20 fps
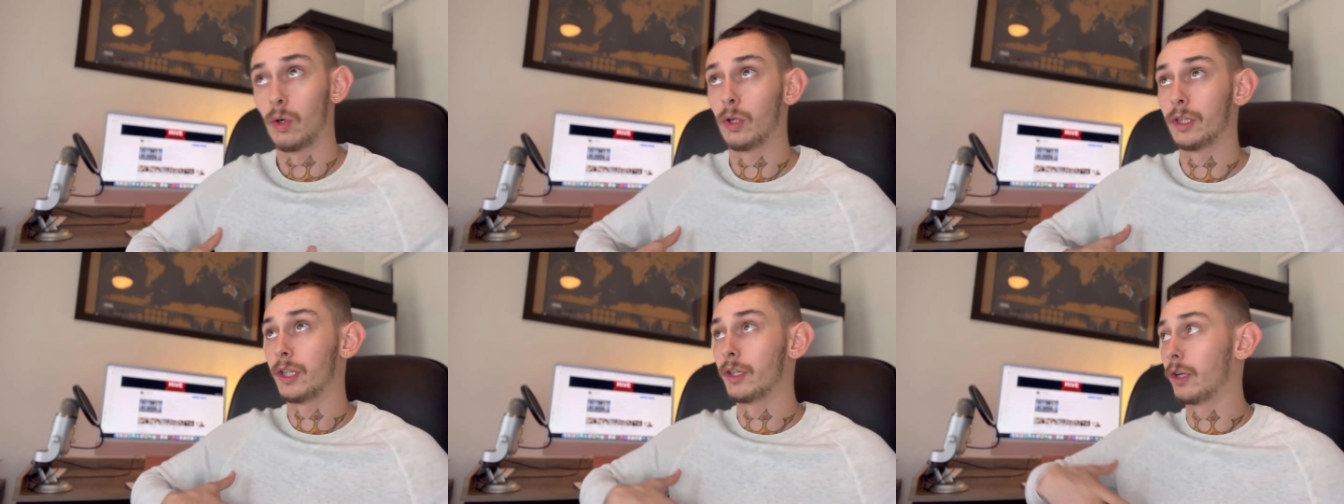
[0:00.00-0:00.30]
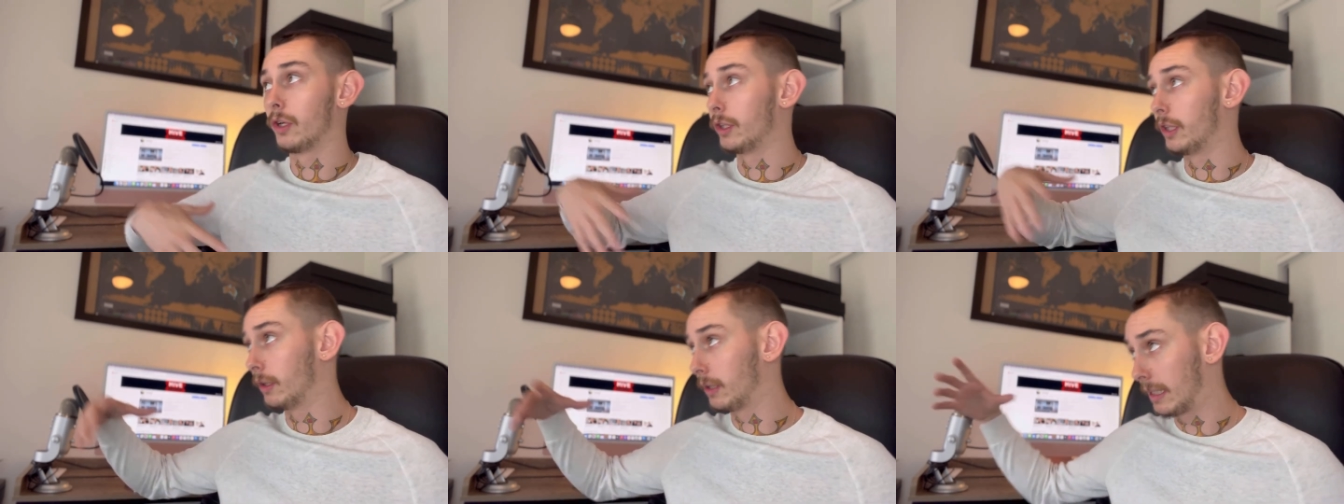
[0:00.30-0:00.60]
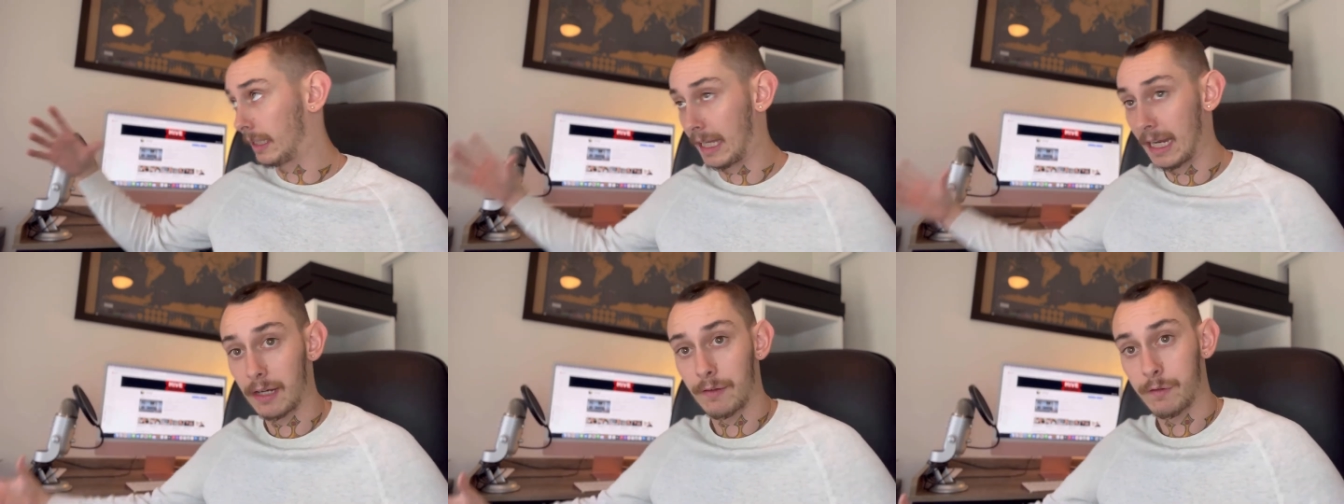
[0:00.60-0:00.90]
you
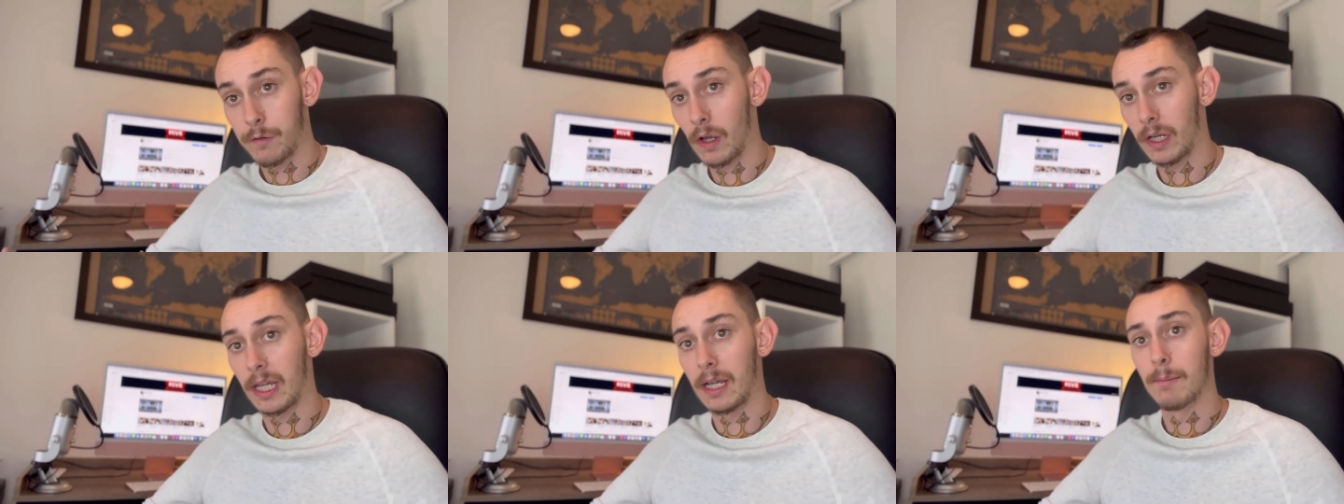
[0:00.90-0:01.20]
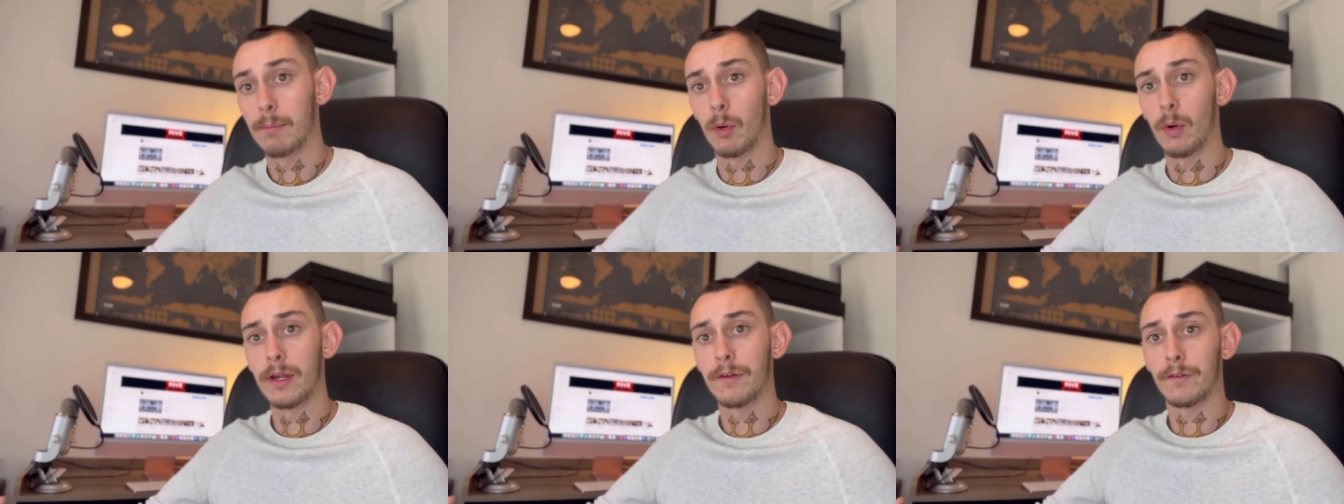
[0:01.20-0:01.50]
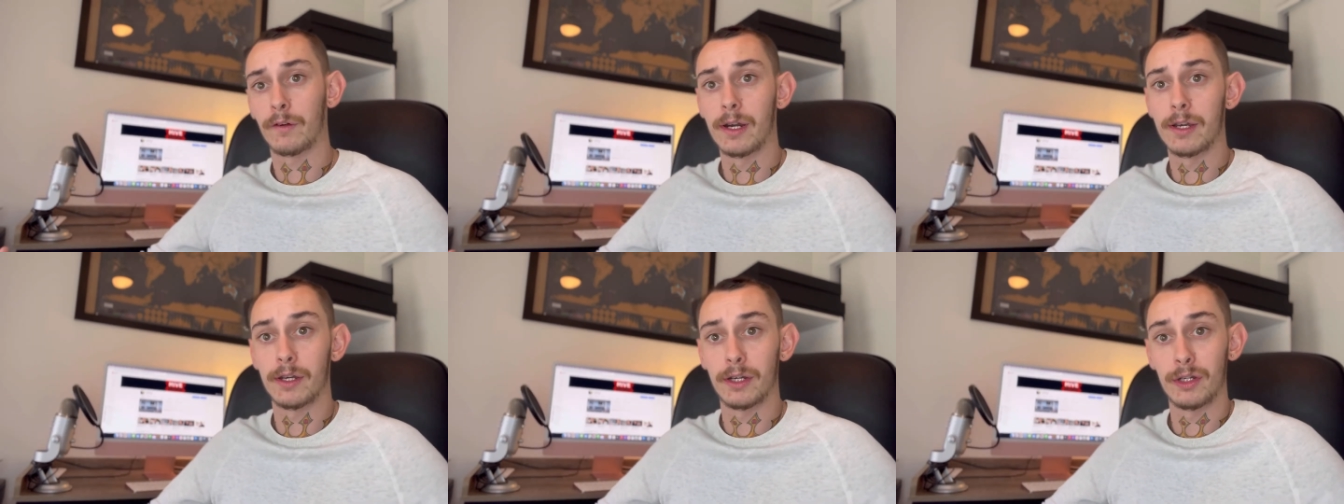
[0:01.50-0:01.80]
get a fucking
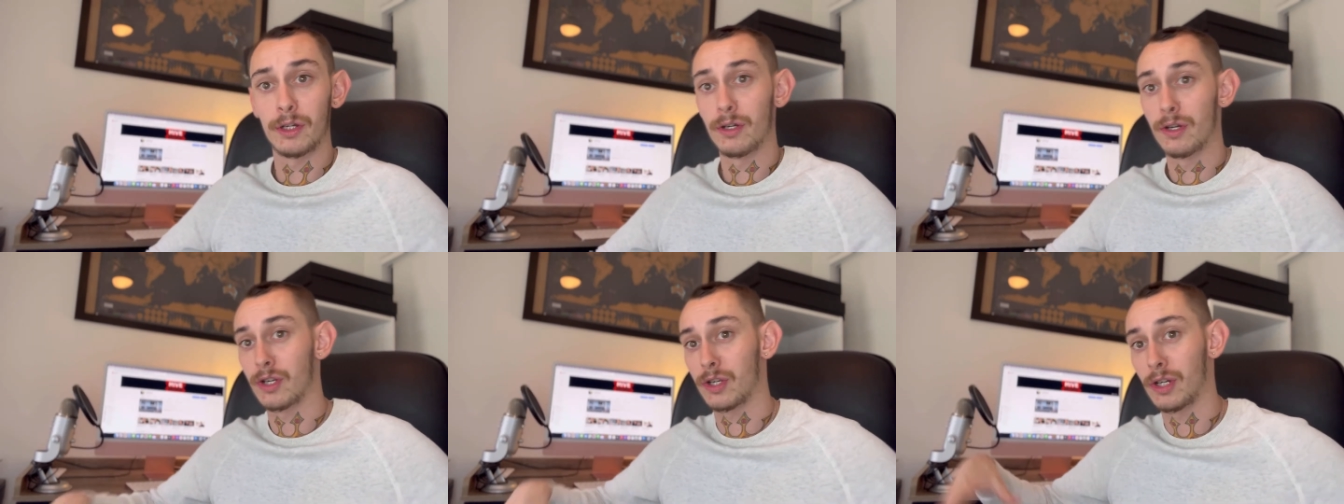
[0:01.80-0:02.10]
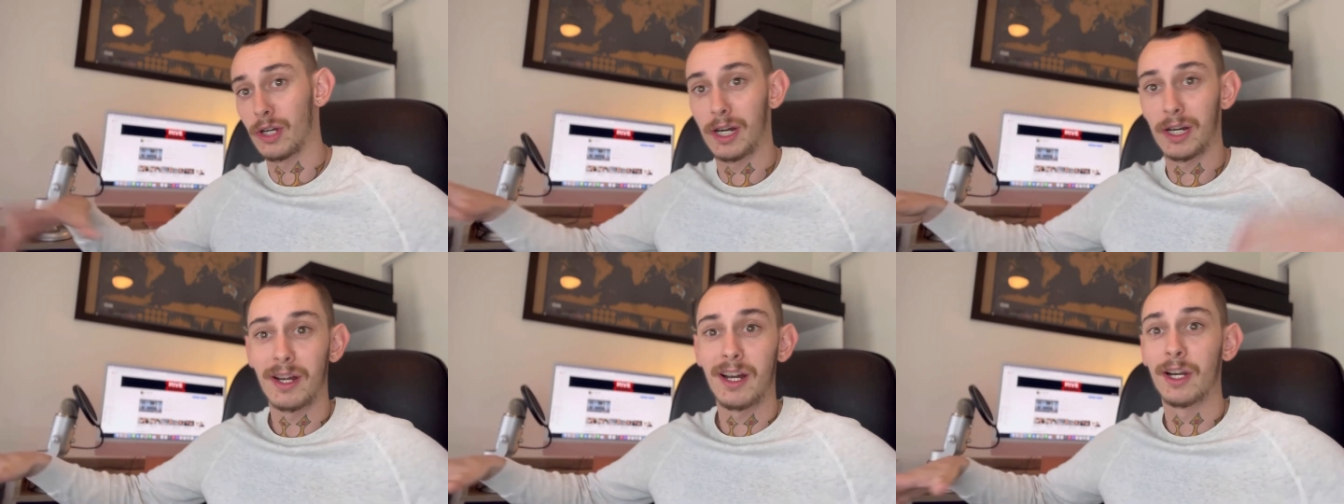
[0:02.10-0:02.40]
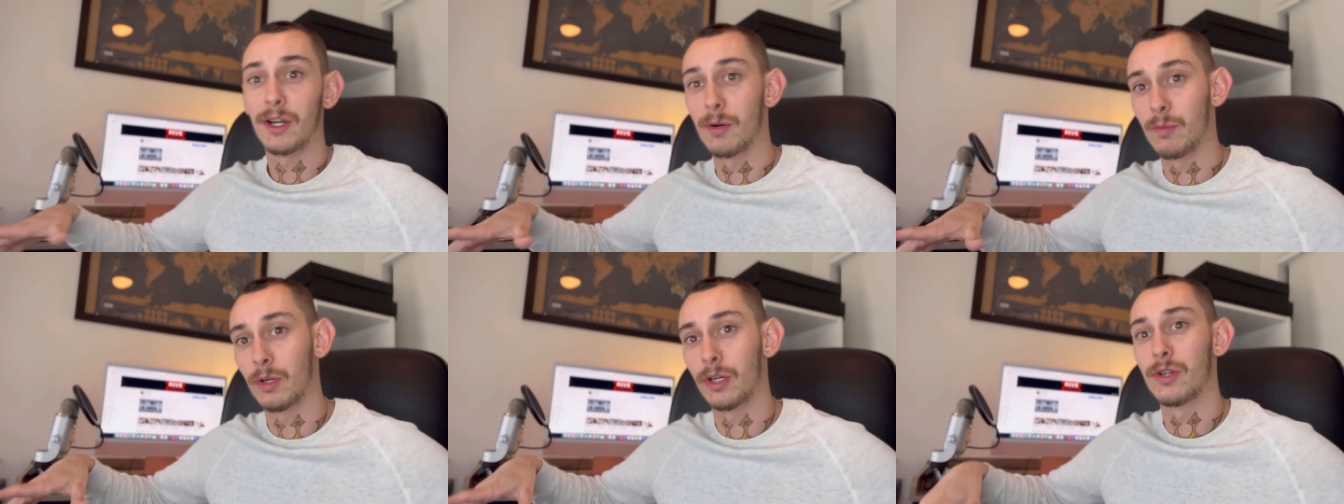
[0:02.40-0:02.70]
boyfriend and you decide, I
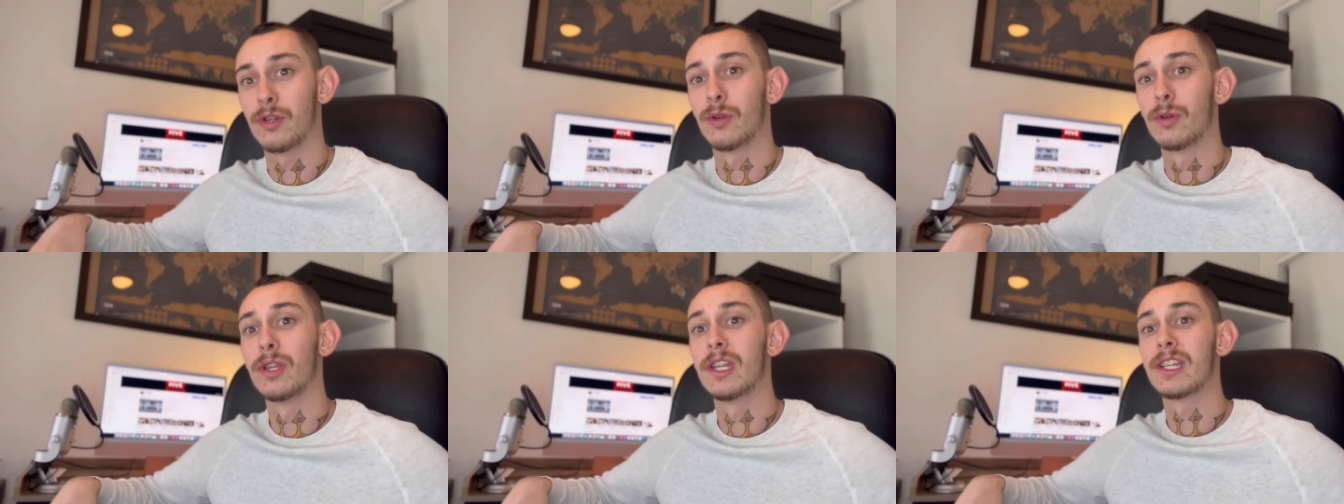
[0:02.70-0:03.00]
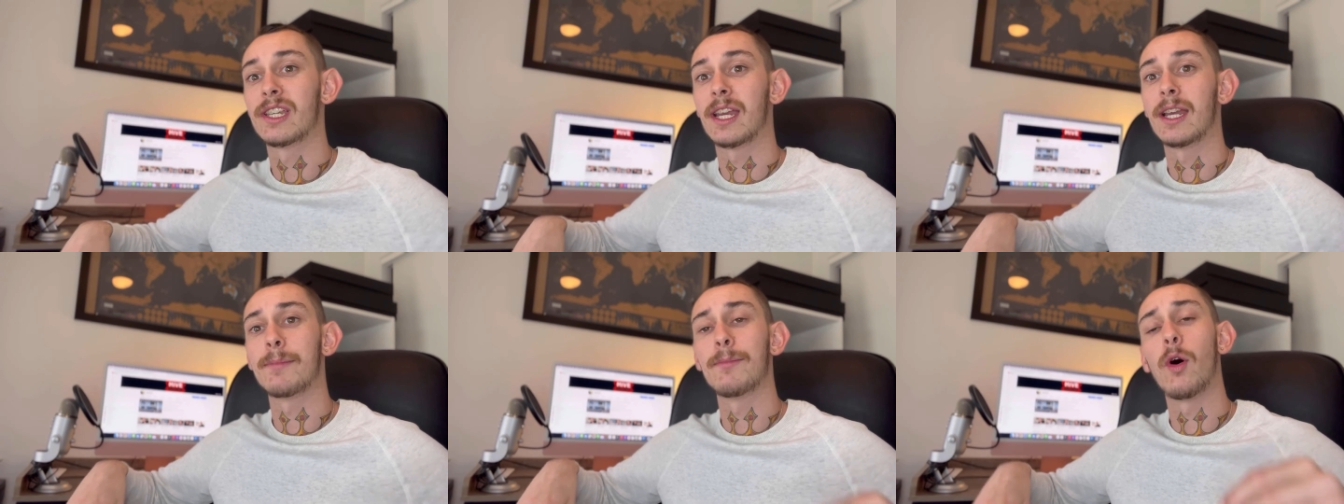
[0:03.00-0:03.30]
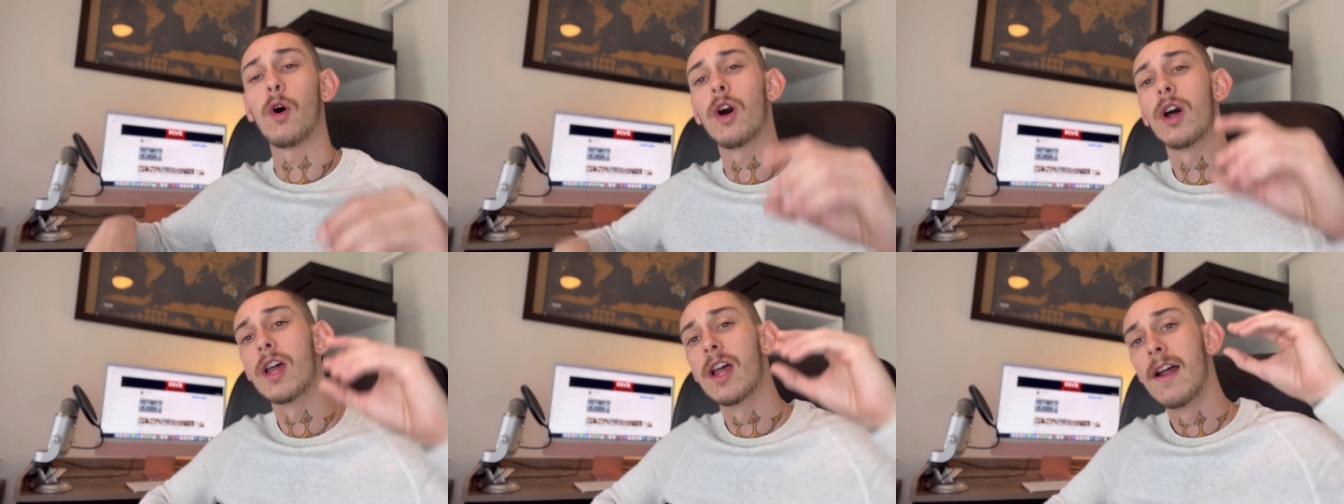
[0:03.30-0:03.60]
don't want to do this
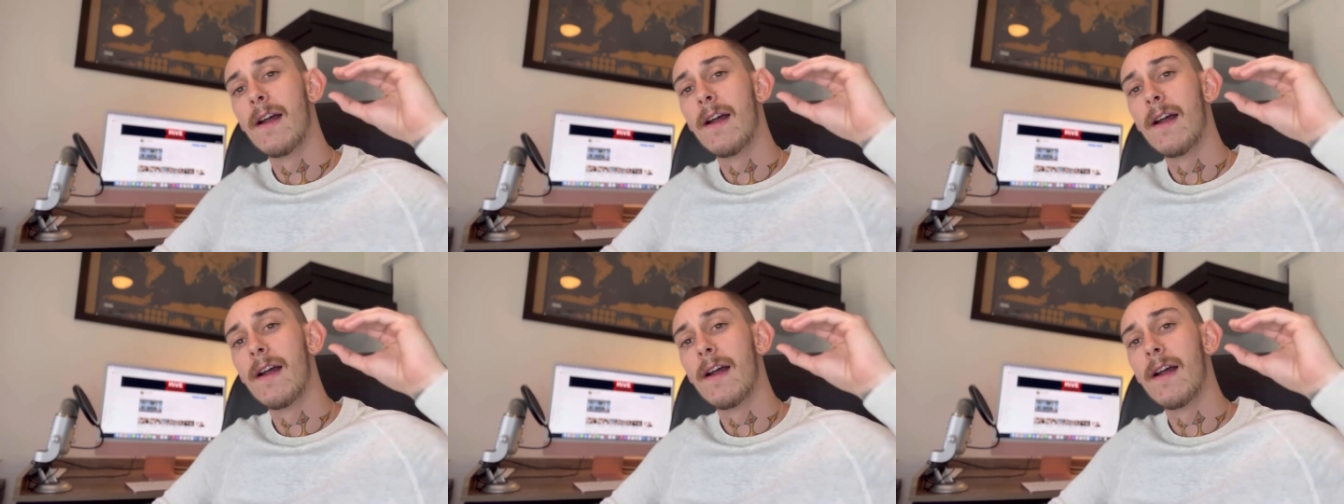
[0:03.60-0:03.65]
anymore.